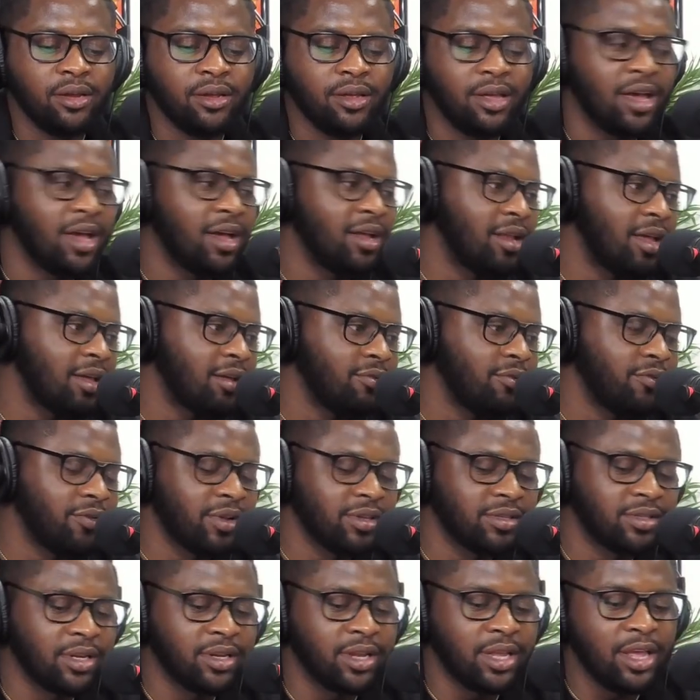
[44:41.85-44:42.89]
Like
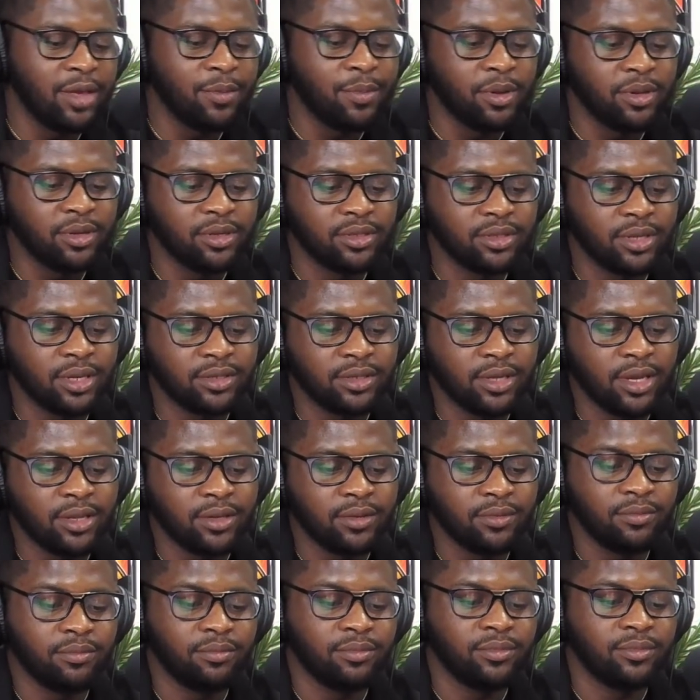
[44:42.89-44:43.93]
Rufus said, the email is
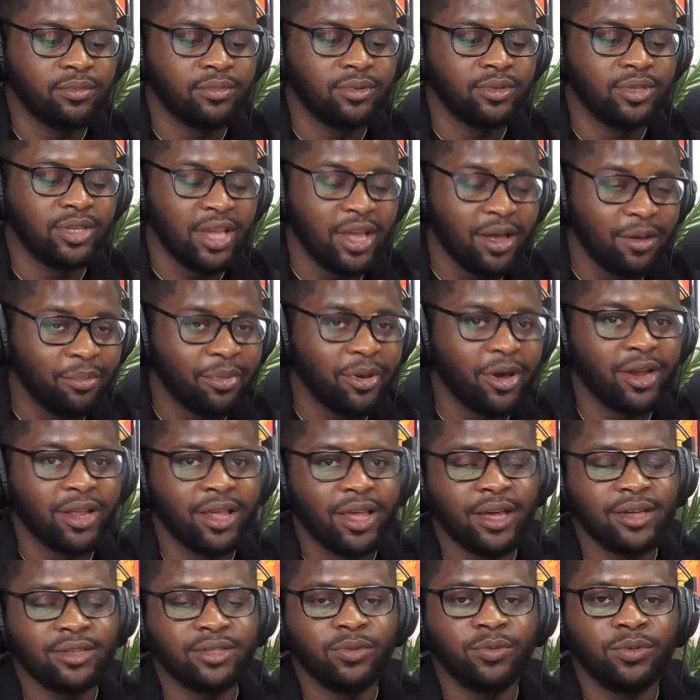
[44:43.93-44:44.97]

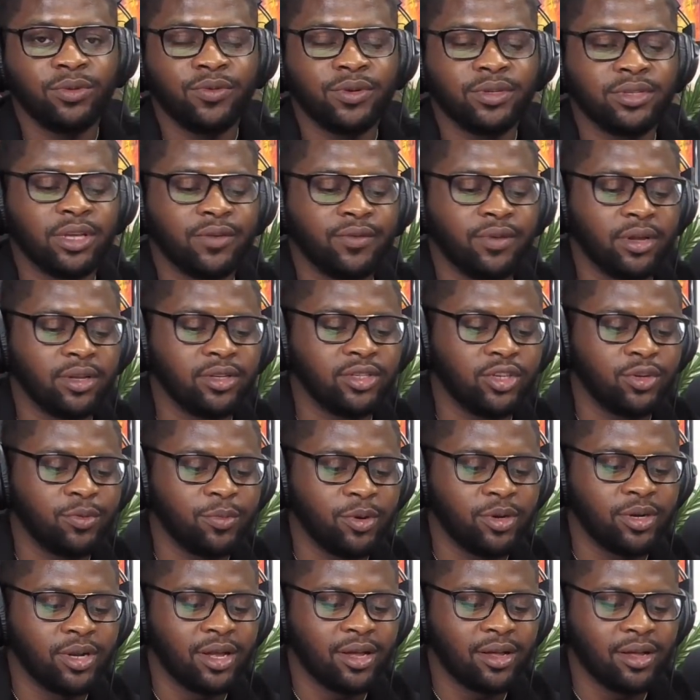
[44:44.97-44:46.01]

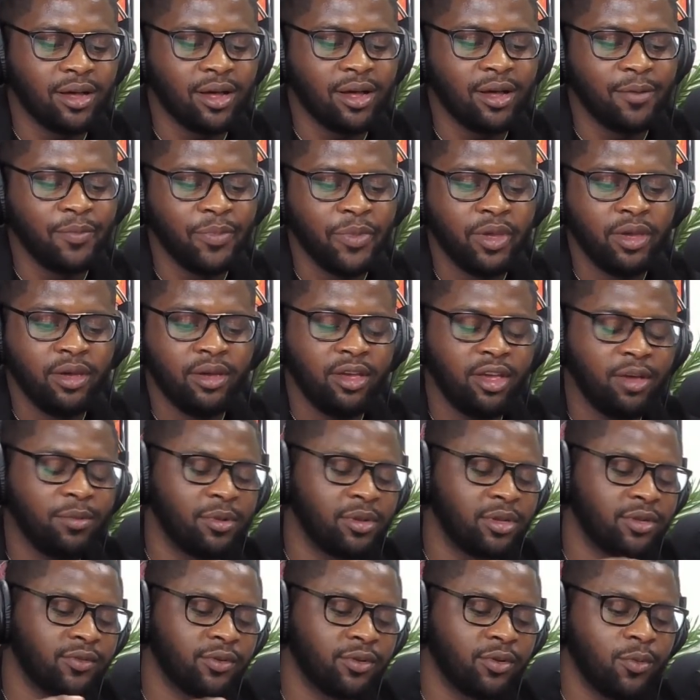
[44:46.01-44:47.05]
sitmpodcast237@gmail.com. Email
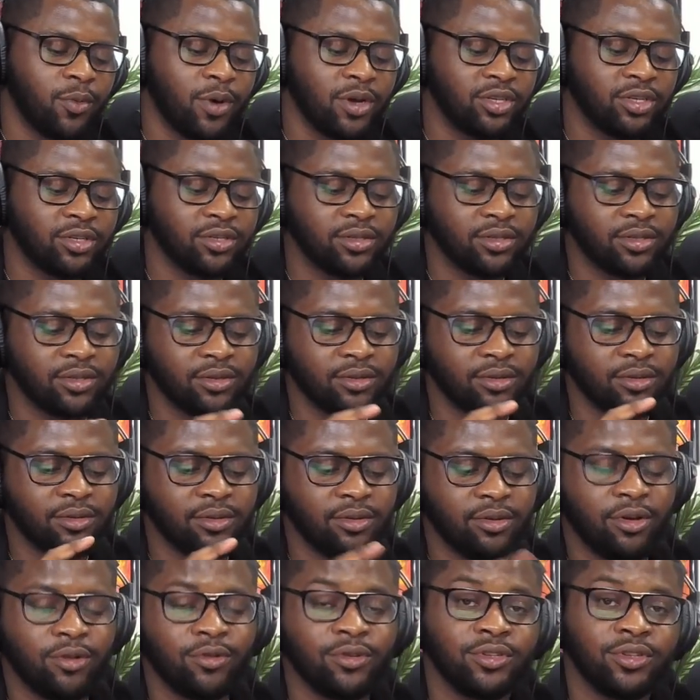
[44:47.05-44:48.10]
us with questions,
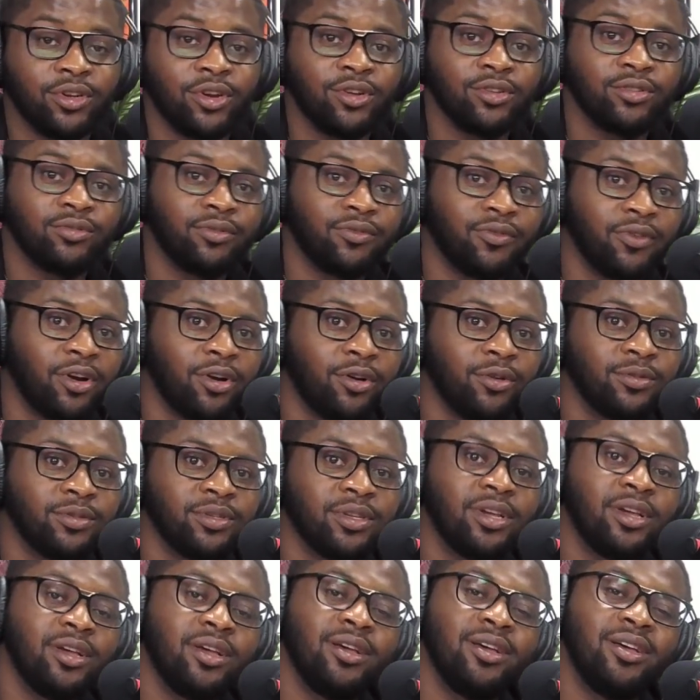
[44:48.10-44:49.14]
concerns, referrals.
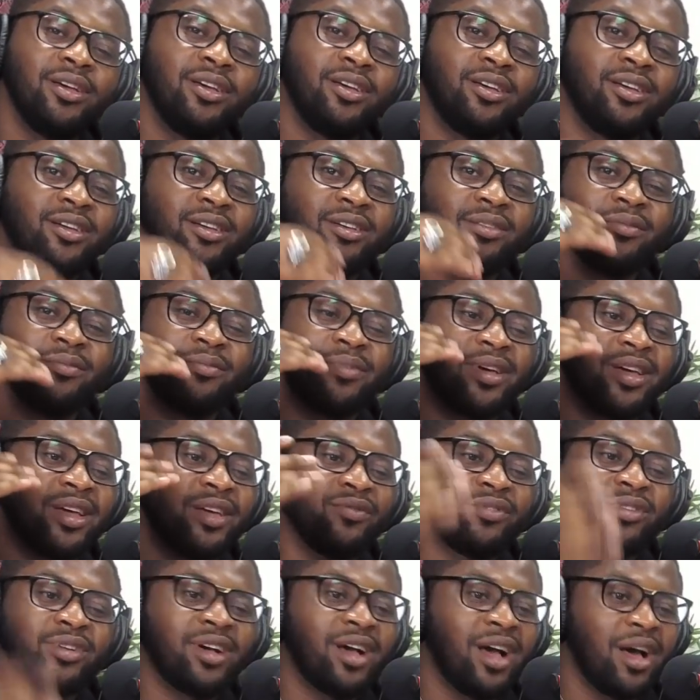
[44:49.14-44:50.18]
Man,
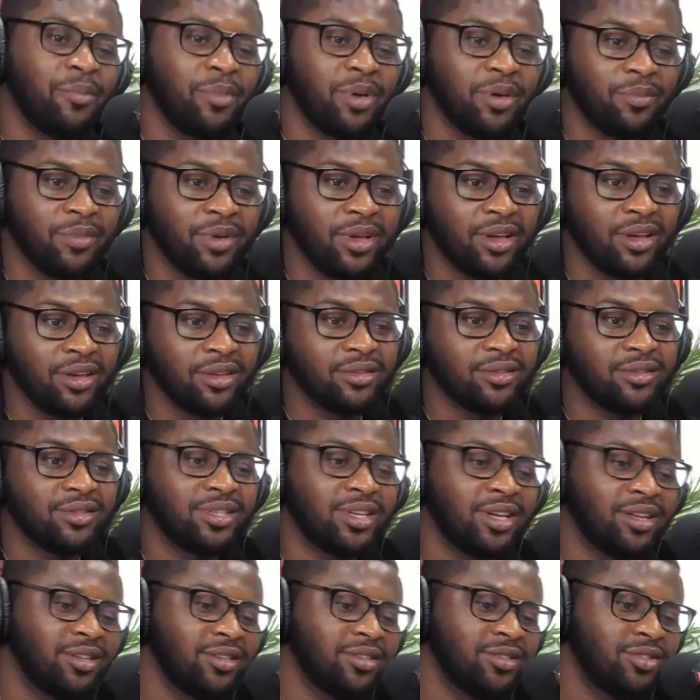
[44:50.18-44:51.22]
even comment, man.
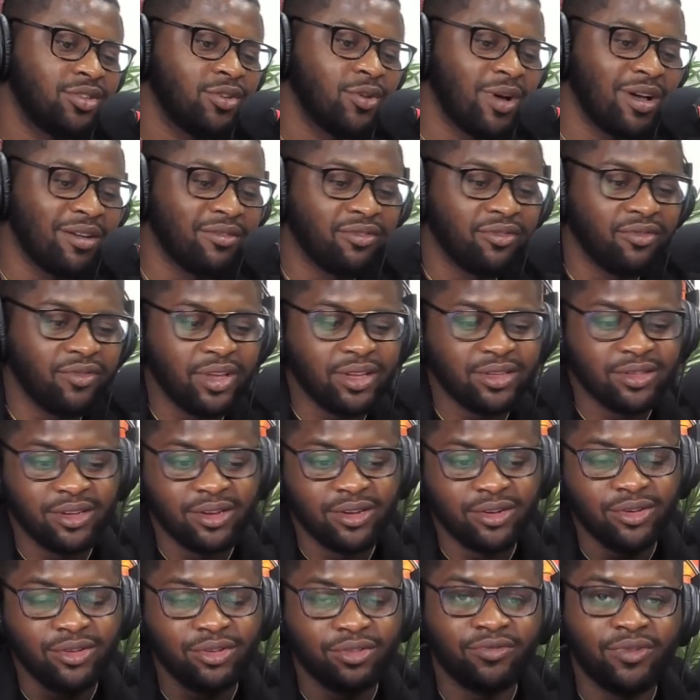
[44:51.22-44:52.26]
Tell us, yo, our feet
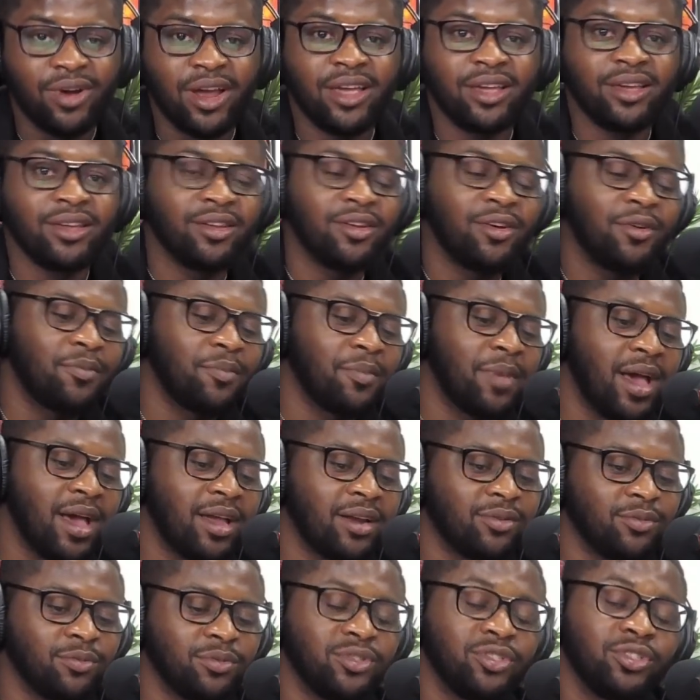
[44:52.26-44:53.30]
don't look right. It don't matter.
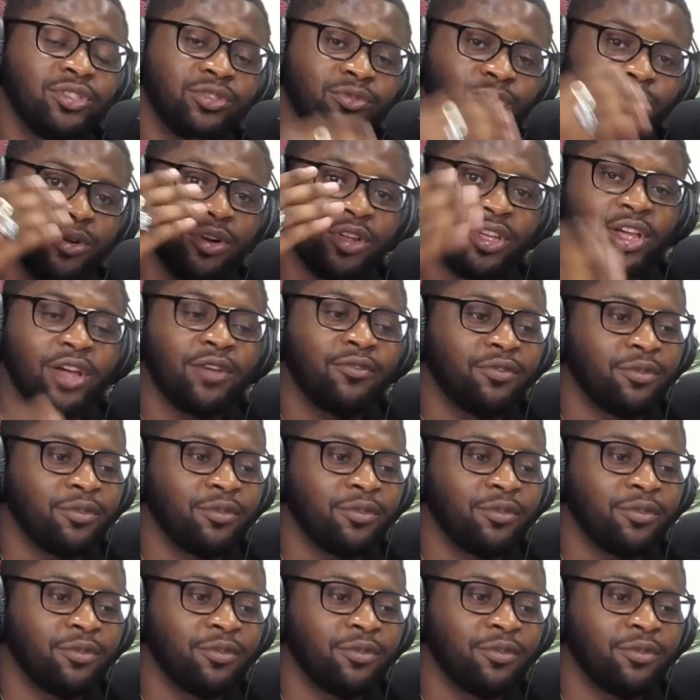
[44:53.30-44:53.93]
We just want to hear